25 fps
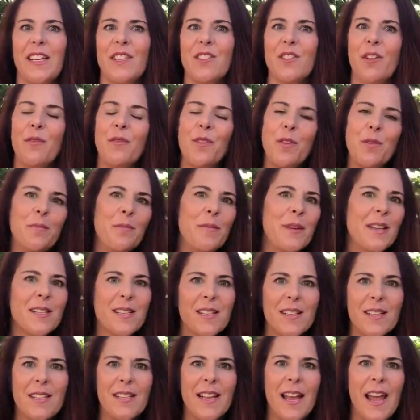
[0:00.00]
So if you
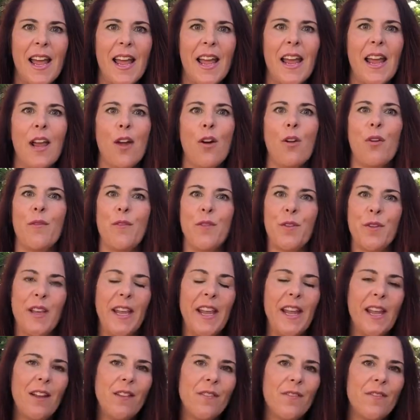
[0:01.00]
miss a day, or if you
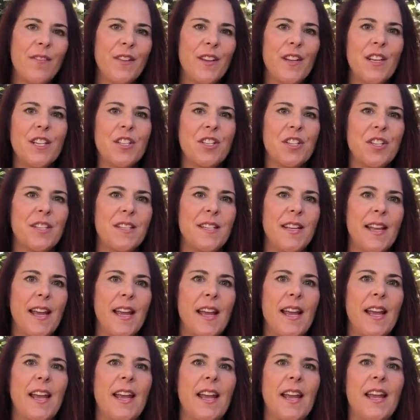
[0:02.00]
can't finish a
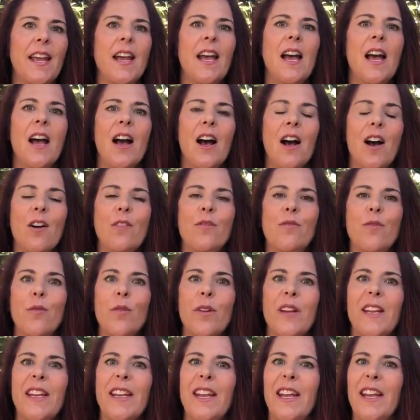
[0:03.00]
day of
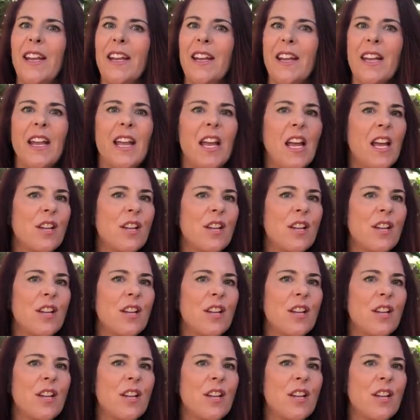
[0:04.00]
reading,